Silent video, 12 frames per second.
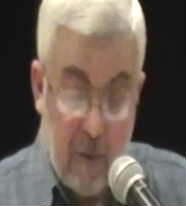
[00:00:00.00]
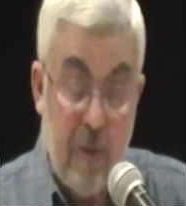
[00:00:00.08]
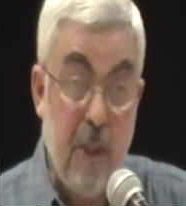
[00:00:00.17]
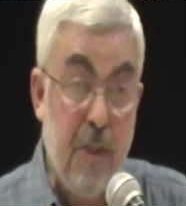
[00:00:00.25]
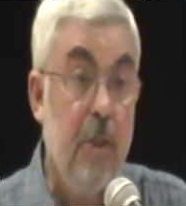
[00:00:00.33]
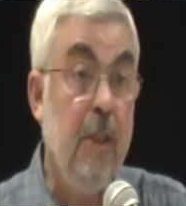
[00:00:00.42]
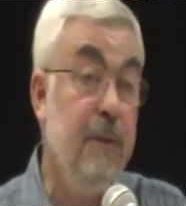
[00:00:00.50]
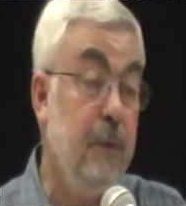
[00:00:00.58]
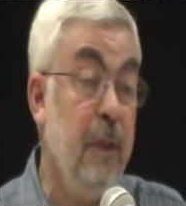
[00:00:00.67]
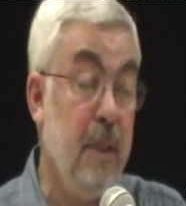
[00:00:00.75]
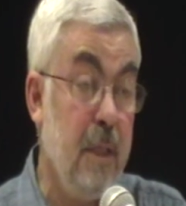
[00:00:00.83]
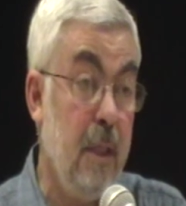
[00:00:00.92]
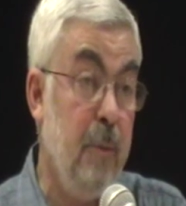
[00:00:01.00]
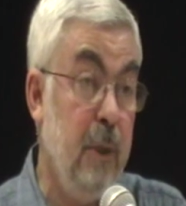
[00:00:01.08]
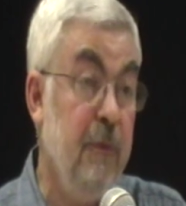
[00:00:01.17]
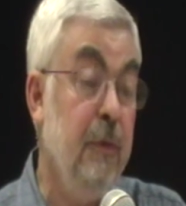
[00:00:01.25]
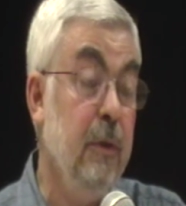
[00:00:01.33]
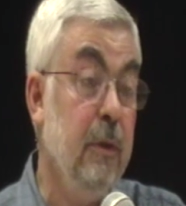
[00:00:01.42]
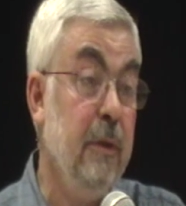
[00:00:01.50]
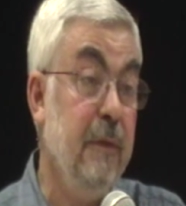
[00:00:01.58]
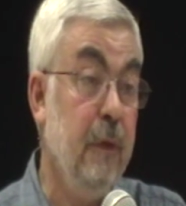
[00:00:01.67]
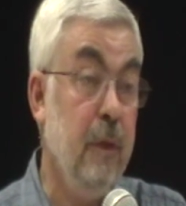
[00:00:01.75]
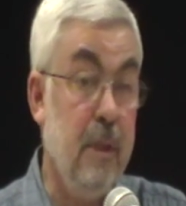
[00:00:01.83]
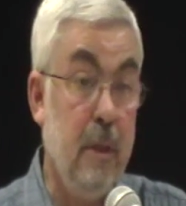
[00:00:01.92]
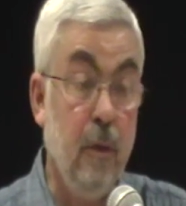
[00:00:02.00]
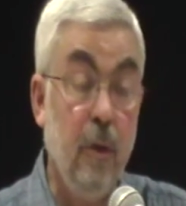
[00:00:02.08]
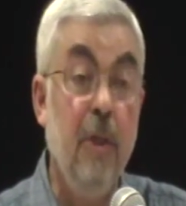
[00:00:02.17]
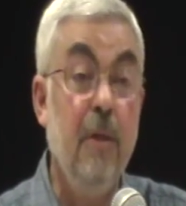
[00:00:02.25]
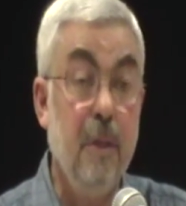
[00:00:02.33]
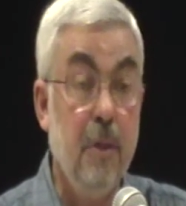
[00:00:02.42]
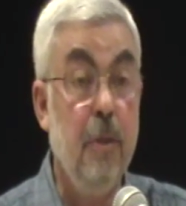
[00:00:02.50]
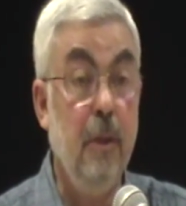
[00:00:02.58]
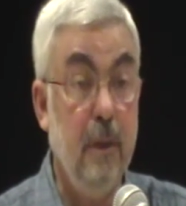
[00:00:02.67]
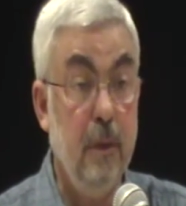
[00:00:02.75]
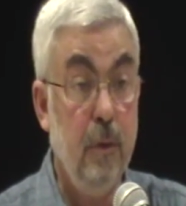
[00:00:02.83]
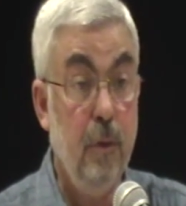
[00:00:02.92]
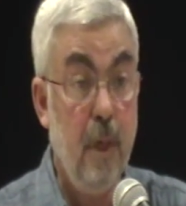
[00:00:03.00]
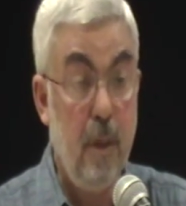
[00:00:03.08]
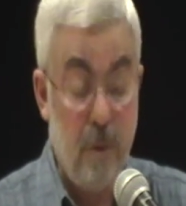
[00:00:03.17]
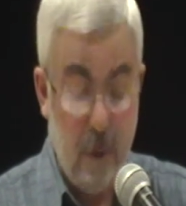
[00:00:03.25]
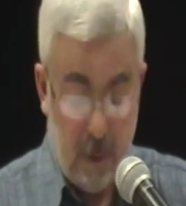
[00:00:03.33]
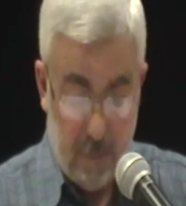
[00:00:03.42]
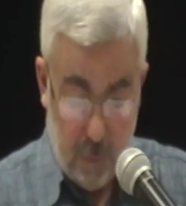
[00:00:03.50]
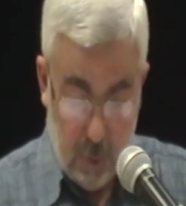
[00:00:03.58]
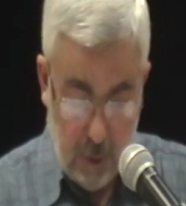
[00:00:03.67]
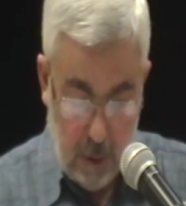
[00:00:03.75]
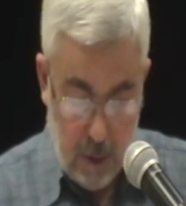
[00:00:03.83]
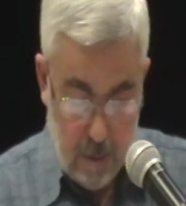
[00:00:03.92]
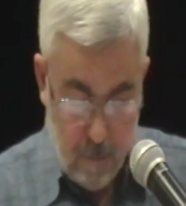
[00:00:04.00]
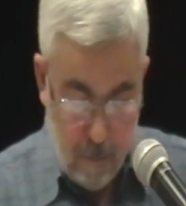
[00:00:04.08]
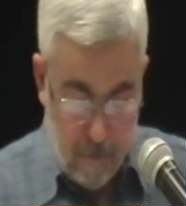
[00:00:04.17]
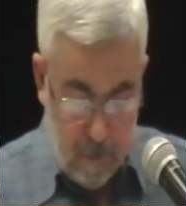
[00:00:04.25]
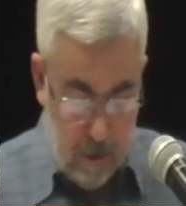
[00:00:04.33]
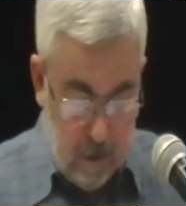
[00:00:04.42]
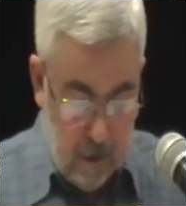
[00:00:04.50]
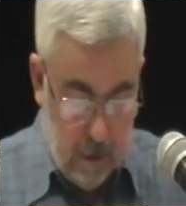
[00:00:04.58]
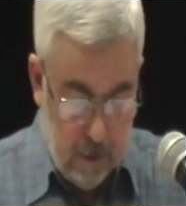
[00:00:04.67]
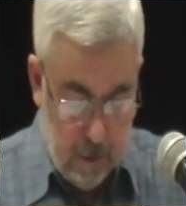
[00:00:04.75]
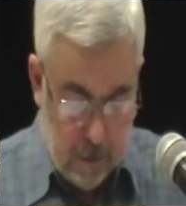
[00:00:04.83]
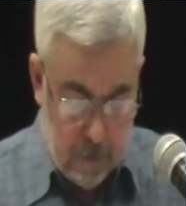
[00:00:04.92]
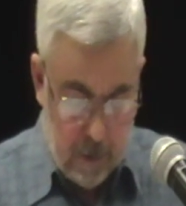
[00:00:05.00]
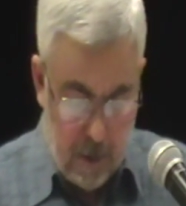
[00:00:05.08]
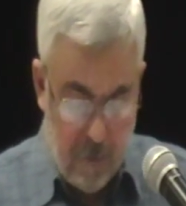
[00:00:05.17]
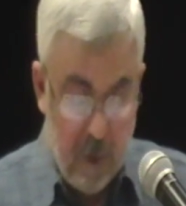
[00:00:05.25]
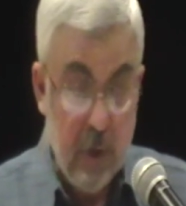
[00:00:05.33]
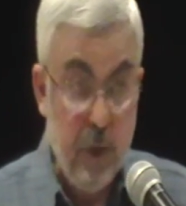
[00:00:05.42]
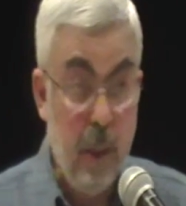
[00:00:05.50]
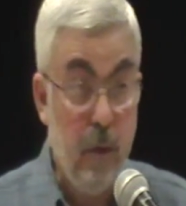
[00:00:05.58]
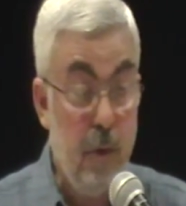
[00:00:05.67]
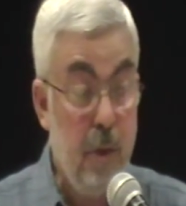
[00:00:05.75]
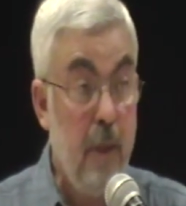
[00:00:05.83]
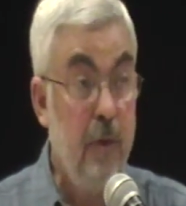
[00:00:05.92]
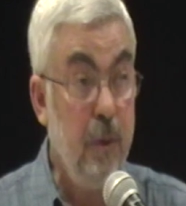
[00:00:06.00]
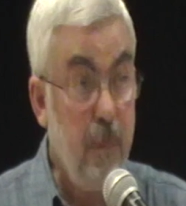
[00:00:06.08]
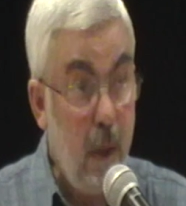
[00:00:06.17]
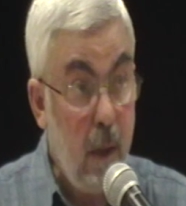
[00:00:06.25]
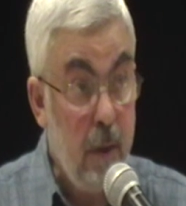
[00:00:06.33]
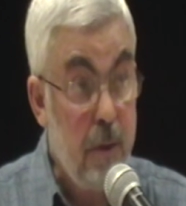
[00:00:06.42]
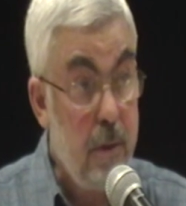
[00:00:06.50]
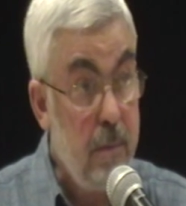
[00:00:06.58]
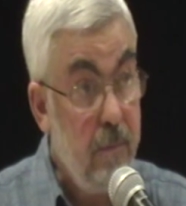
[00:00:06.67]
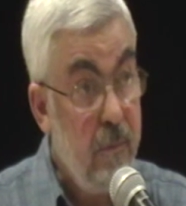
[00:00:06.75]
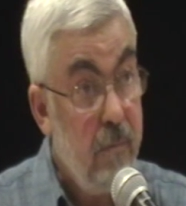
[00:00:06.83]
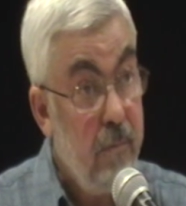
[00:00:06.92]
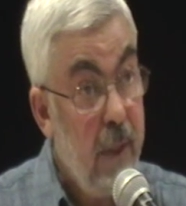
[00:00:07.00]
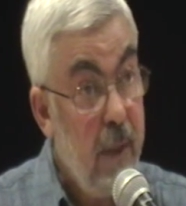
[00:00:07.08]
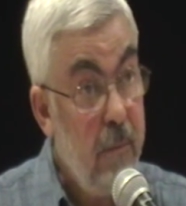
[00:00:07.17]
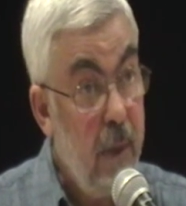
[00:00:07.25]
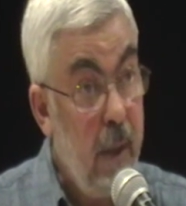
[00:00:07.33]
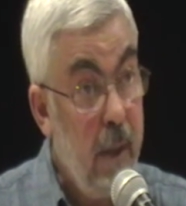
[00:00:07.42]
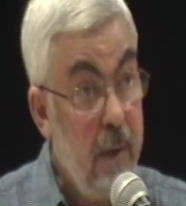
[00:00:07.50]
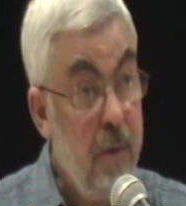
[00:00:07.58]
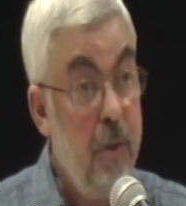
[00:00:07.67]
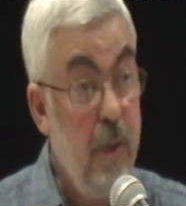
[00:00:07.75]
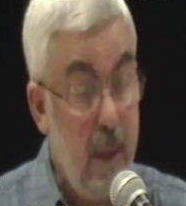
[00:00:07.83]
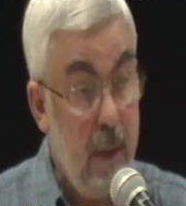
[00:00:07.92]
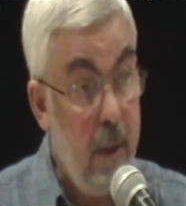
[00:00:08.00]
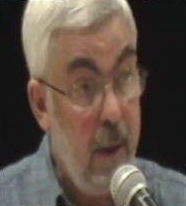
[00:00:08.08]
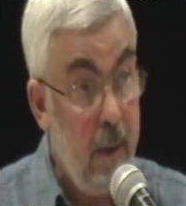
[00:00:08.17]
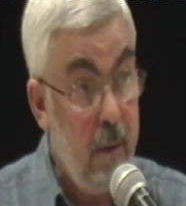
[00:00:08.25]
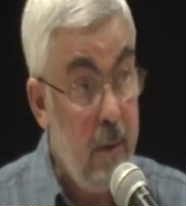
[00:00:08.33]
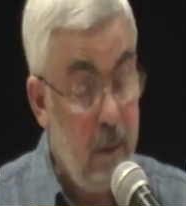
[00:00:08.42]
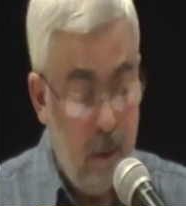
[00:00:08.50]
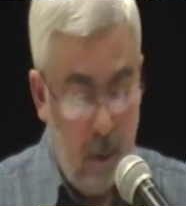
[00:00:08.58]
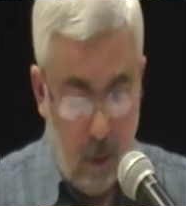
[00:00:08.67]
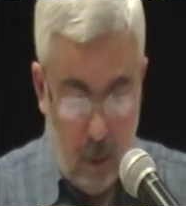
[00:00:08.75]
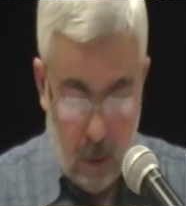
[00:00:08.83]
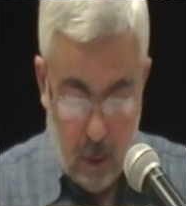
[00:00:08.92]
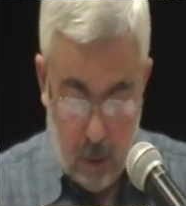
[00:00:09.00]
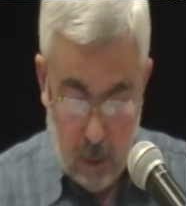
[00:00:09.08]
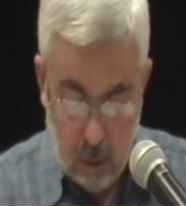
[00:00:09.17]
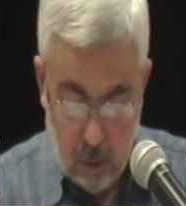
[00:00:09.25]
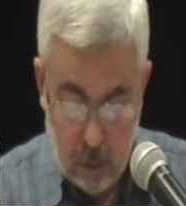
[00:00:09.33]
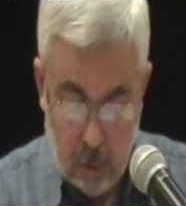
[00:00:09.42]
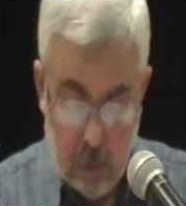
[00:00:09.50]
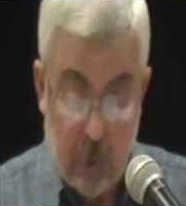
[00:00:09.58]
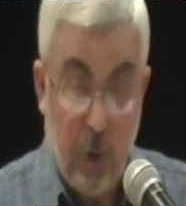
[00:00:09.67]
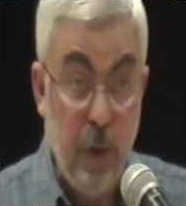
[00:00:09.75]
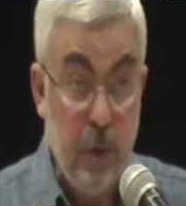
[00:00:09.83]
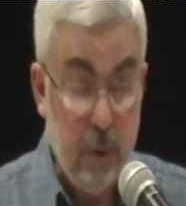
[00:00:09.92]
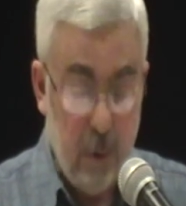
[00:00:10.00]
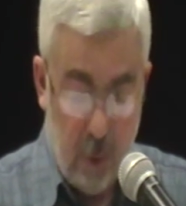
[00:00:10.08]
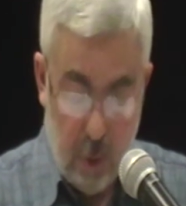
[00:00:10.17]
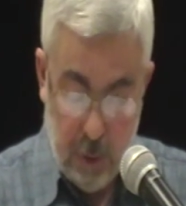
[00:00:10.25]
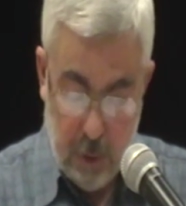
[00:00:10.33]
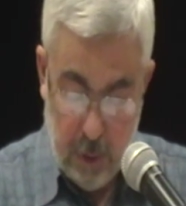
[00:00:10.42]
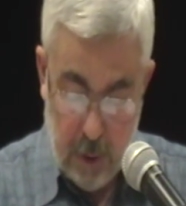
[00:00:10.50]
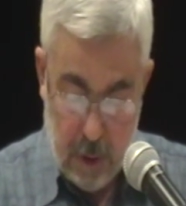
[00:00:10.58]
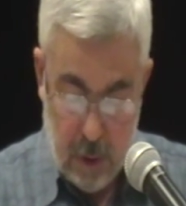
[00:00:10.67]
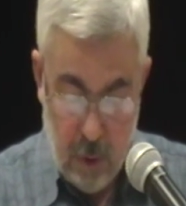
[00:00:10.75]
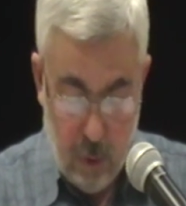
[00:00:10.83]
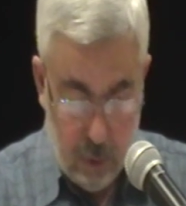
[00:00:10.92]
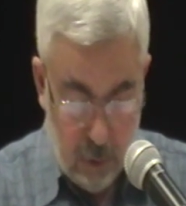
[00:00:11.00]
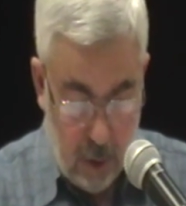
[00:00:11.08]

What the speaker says: This year, for example, if you consider only this year, 2014, after genocide remarks made by CNN, Reuters, New York